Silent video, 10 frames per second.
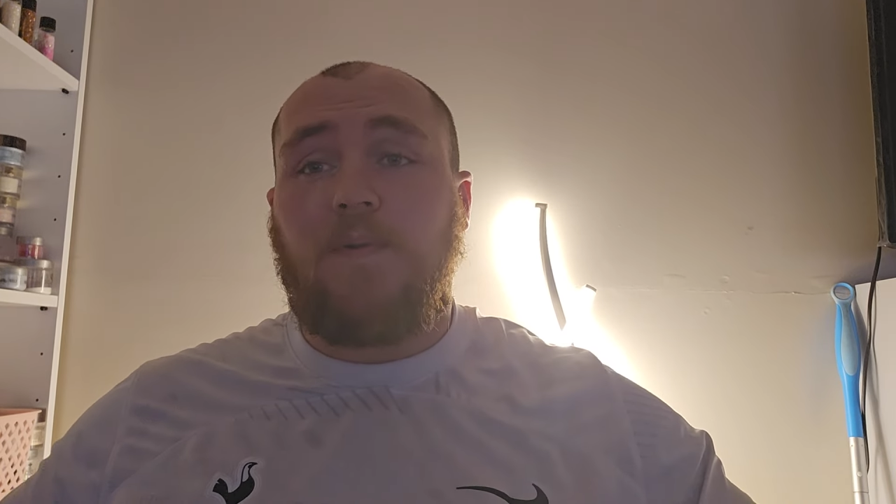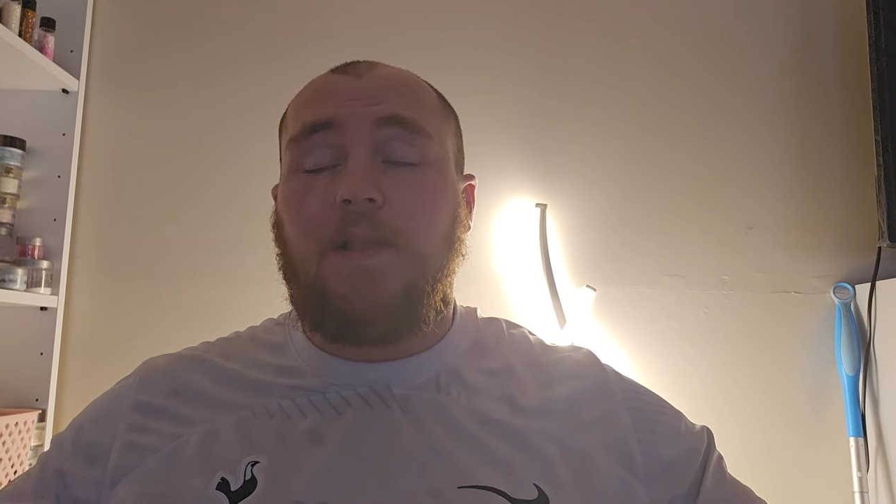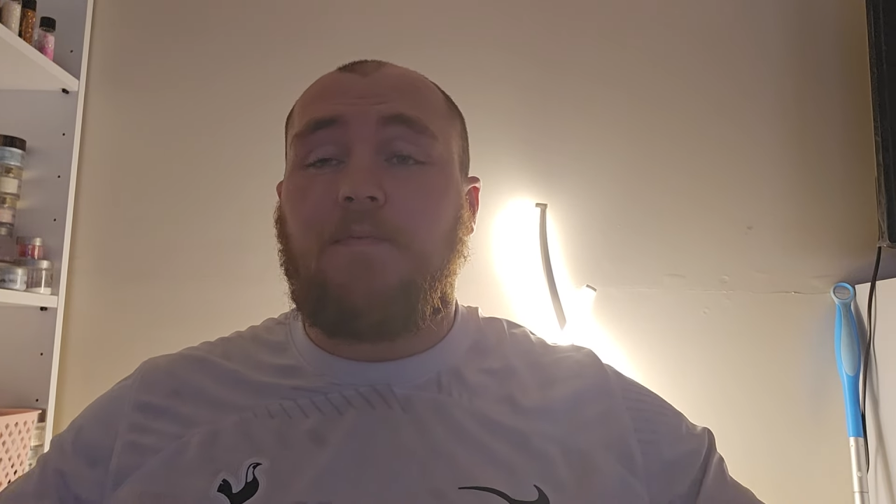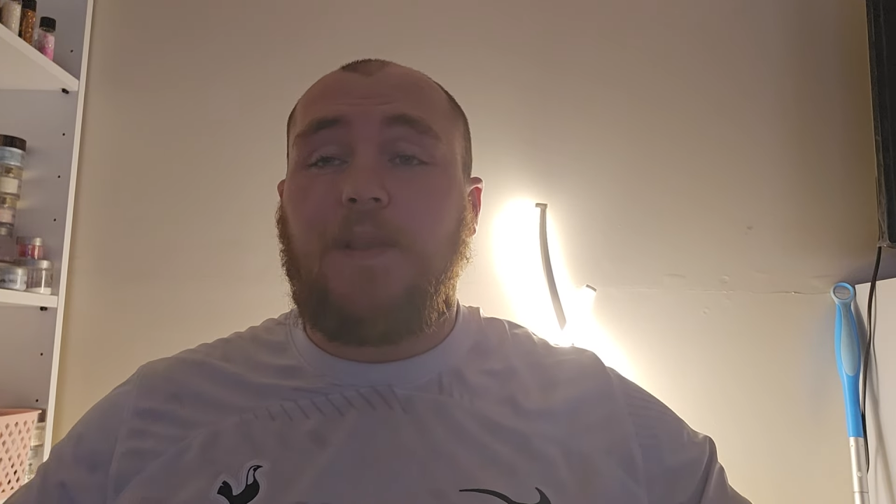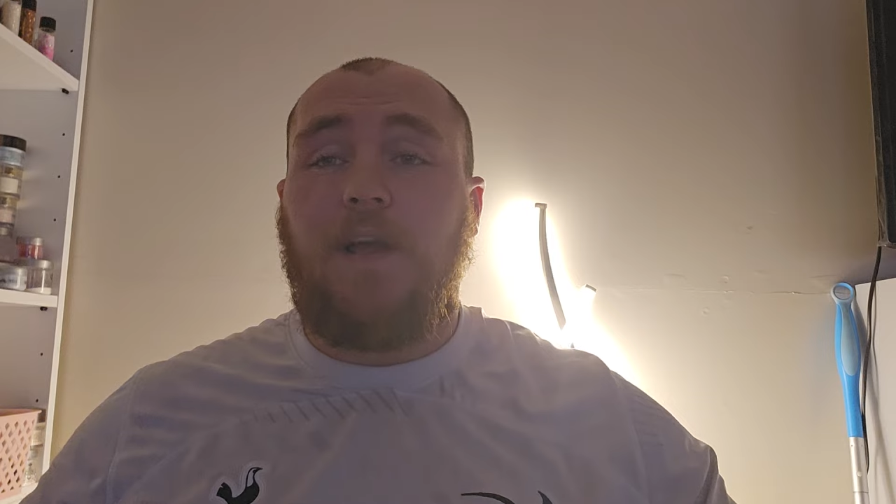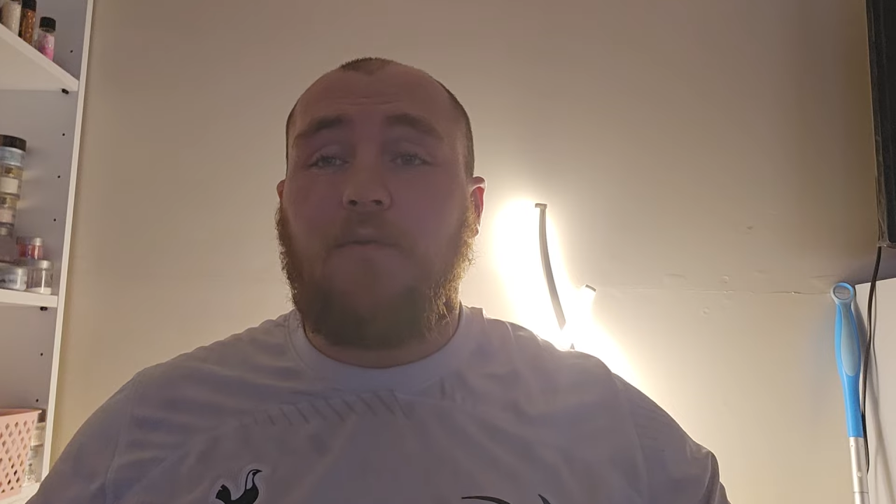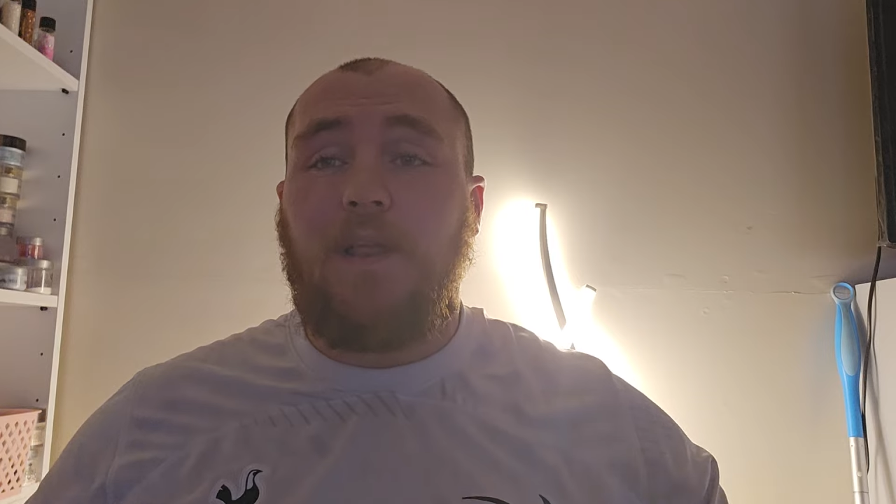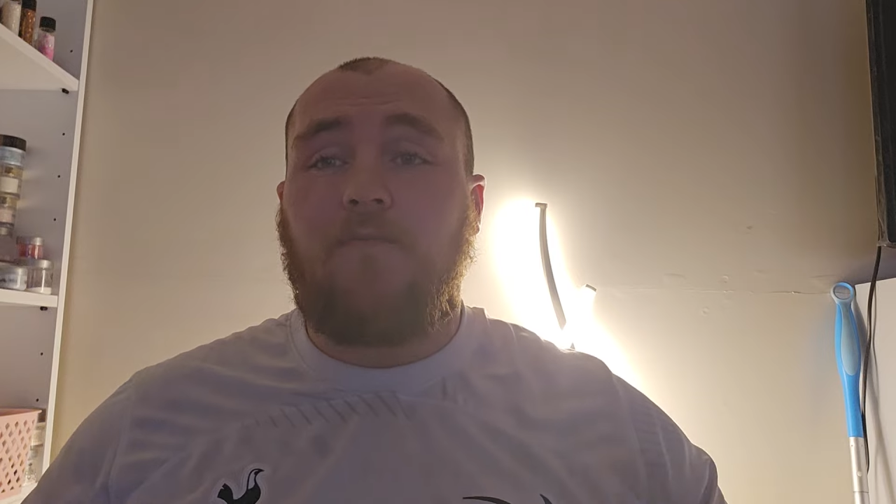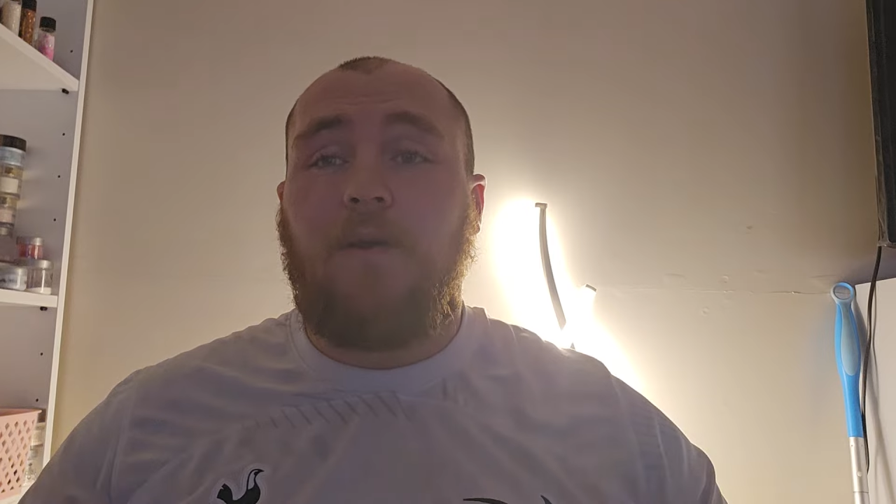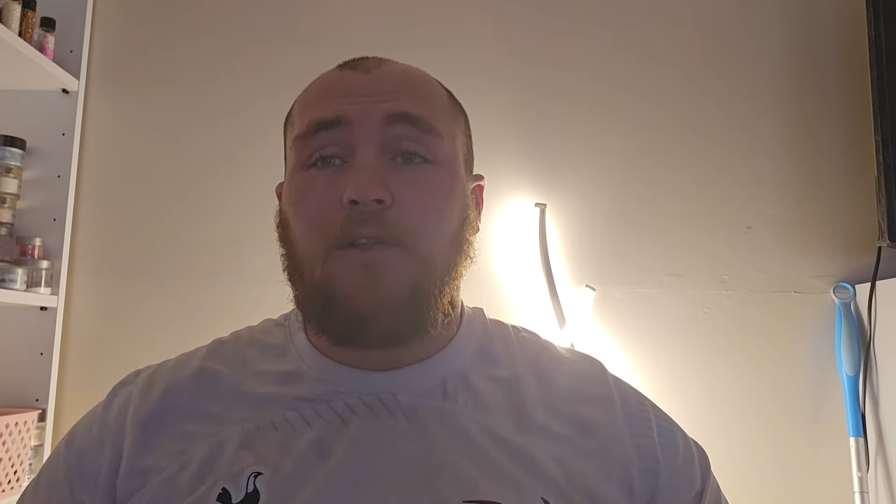We, we know
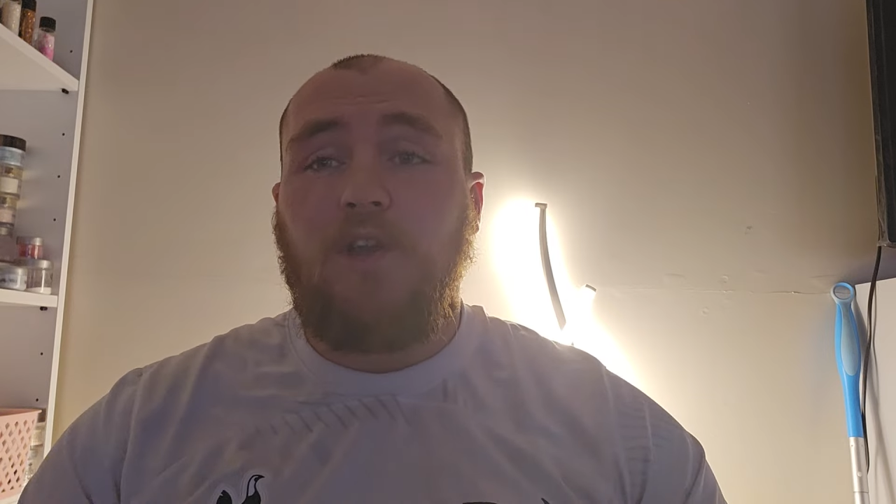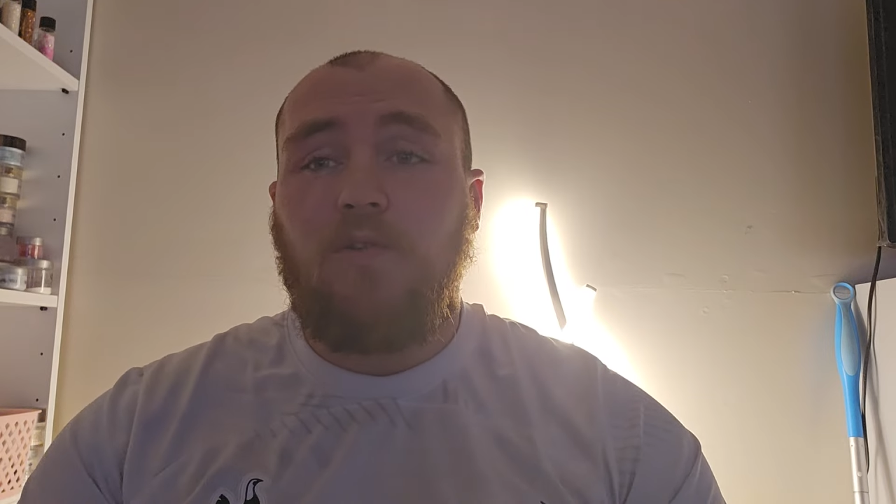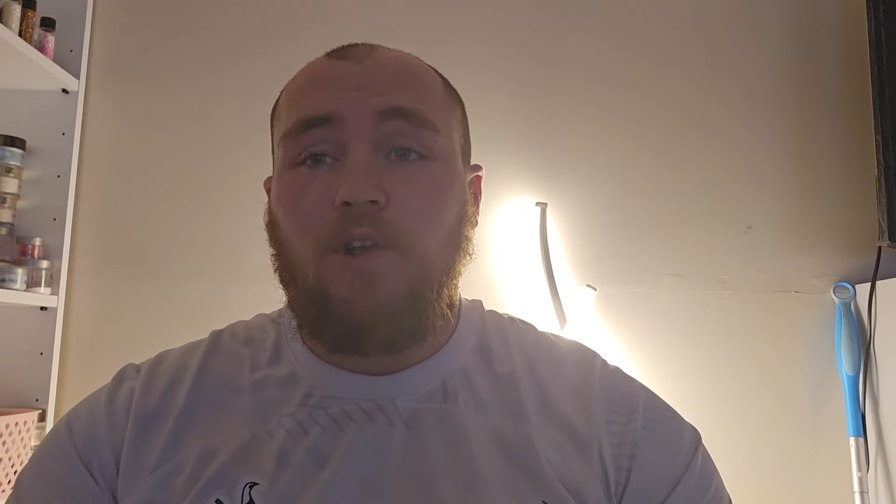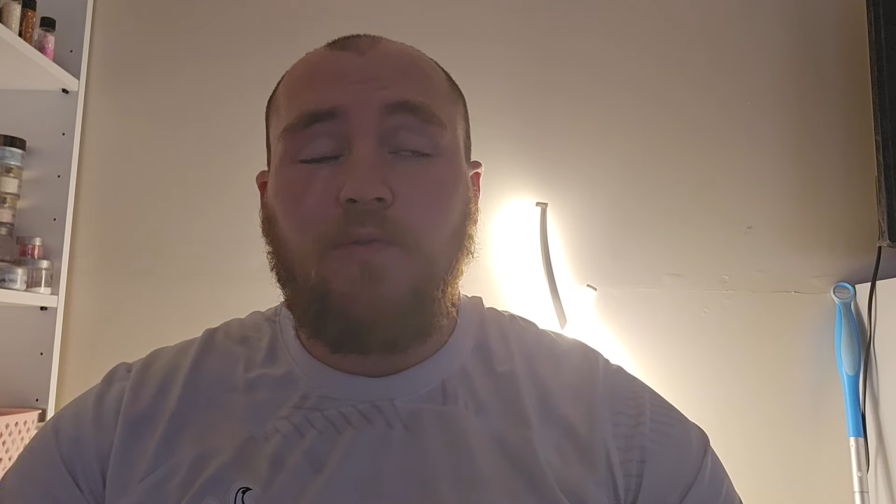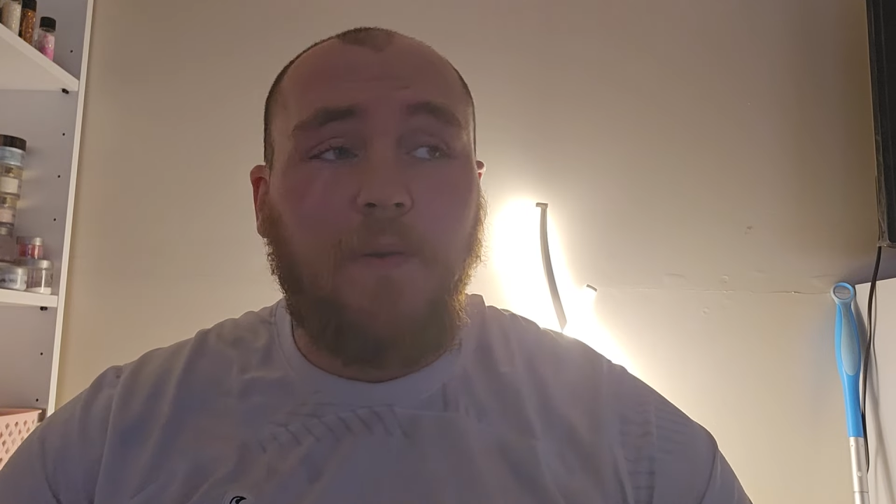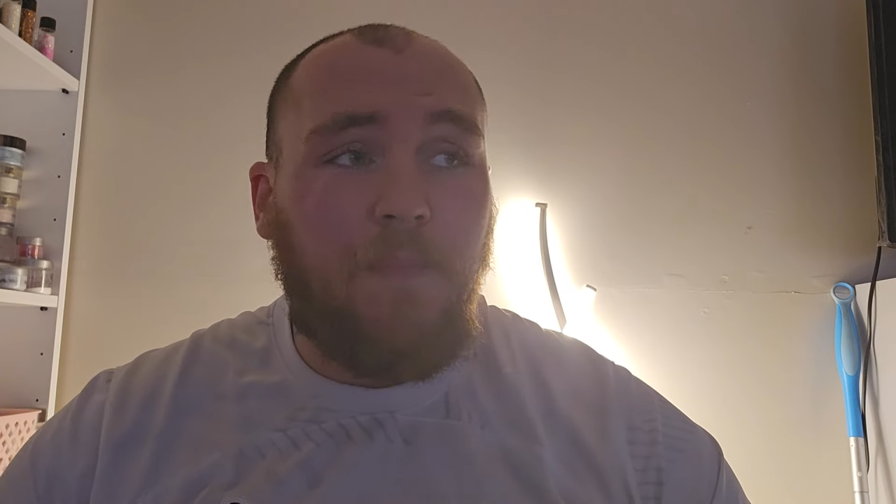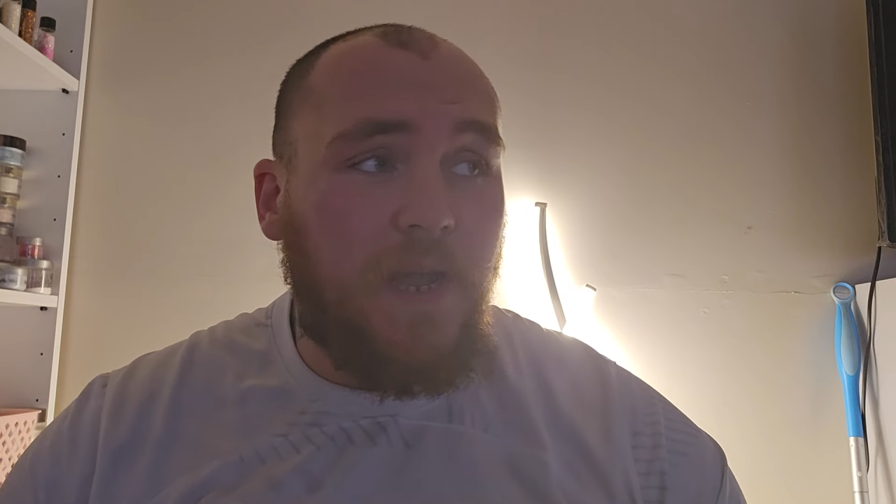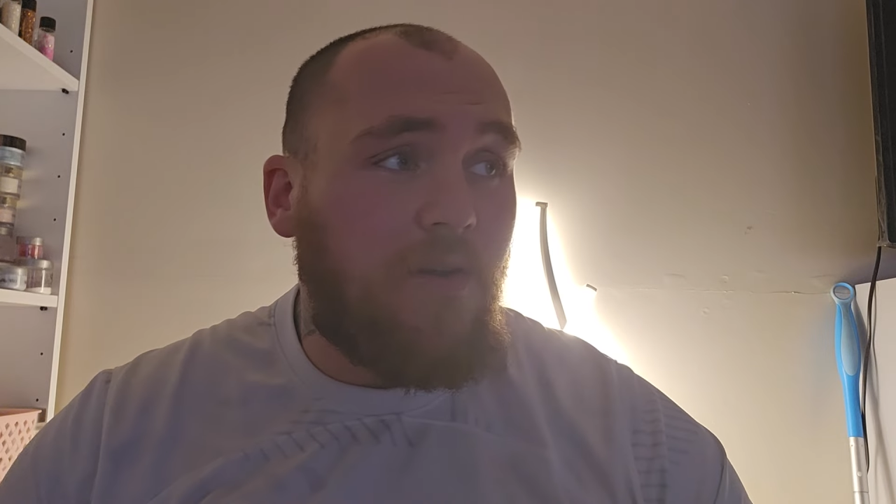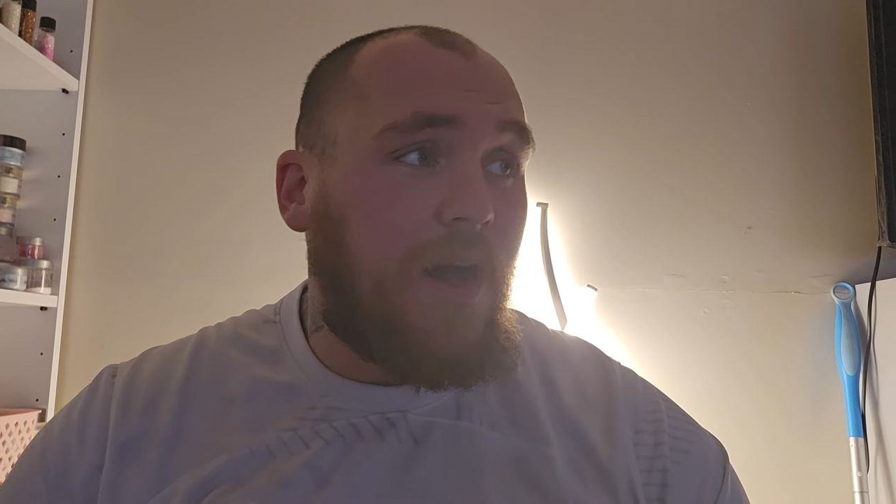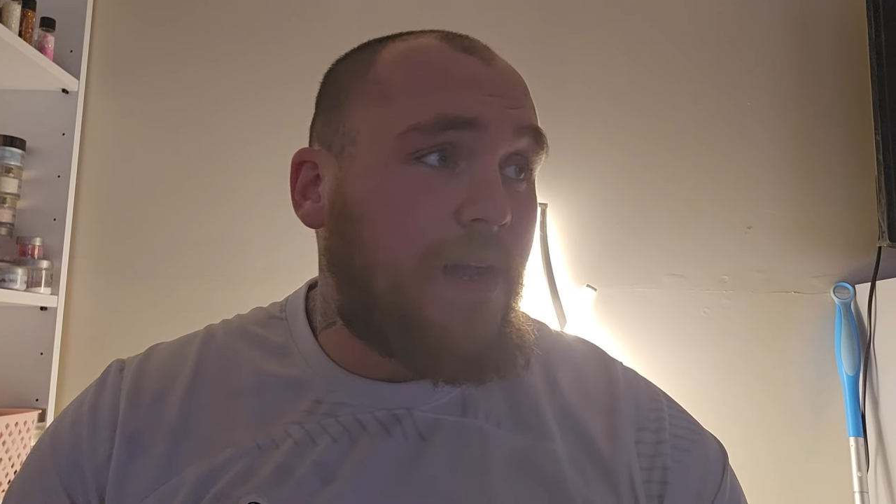what this world of YouTube can
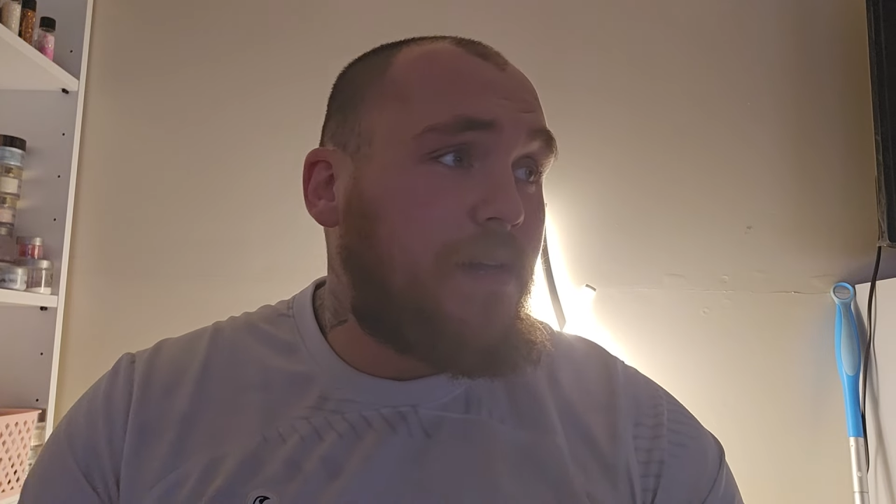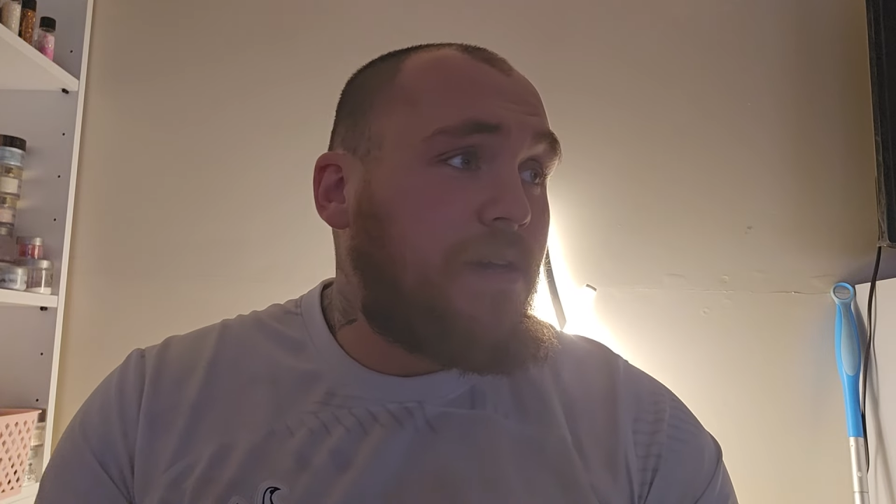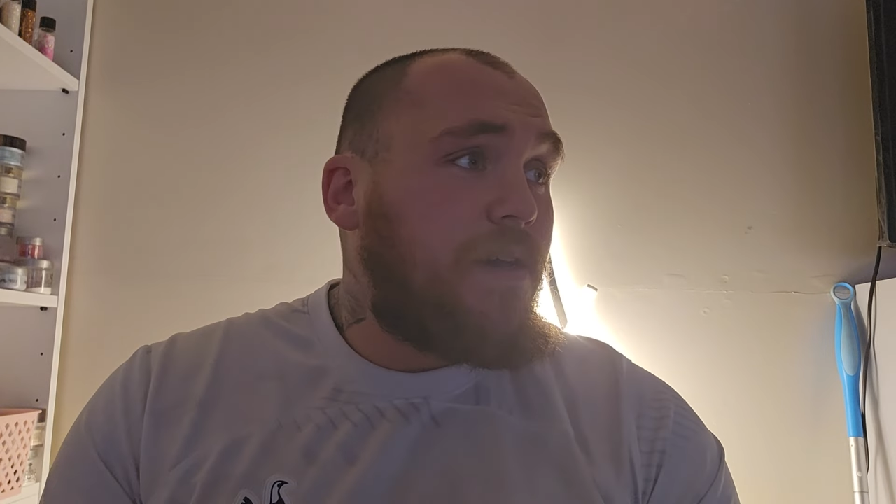be like,